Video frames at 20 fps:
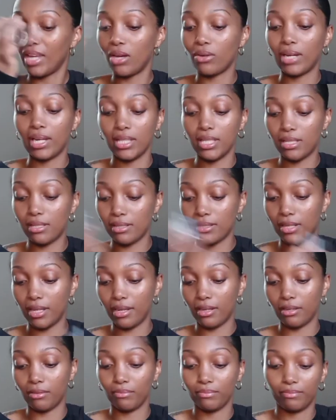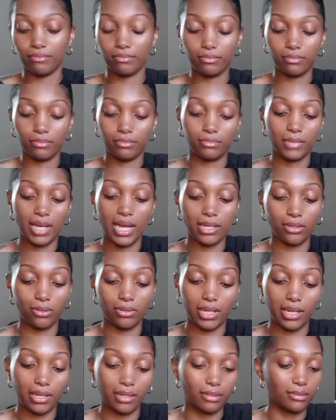Okay, this is gingham. I
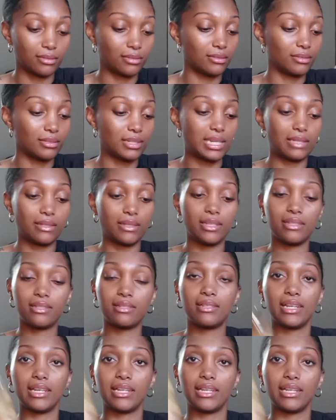know that. This